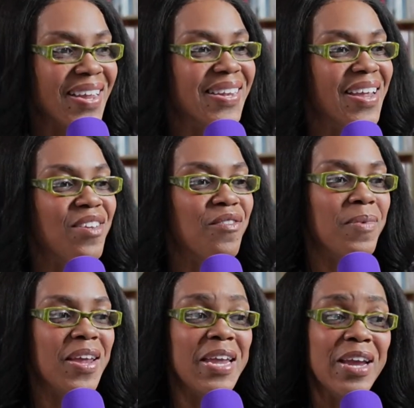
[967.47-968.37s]
Thank you for
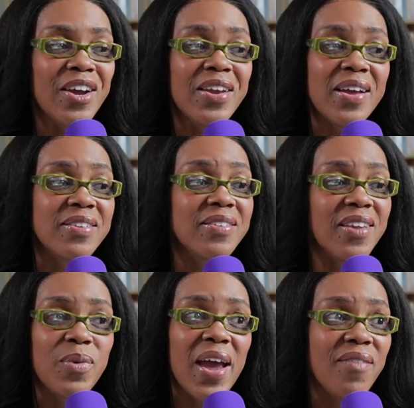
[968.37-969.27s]
being here. Yes, he said
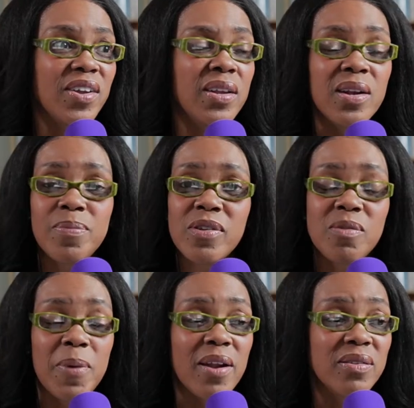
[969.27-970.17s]
we have to clean up those
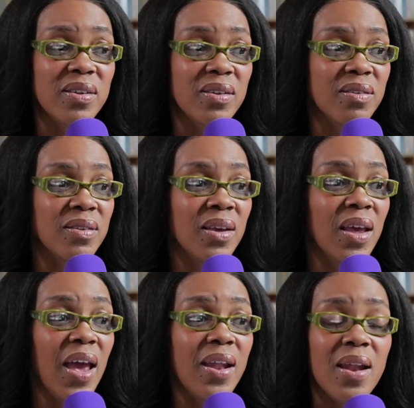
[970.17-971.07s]
penalties
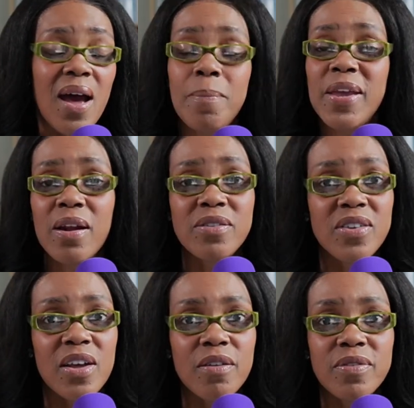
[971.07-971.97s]
and not beat
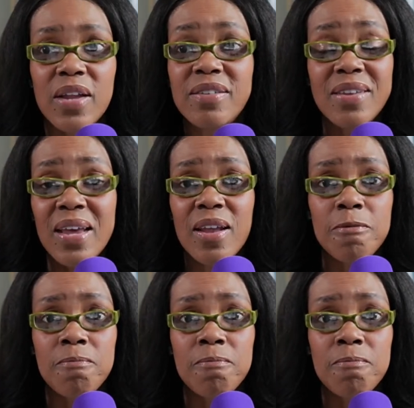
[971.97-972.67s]
ourselves. That's it.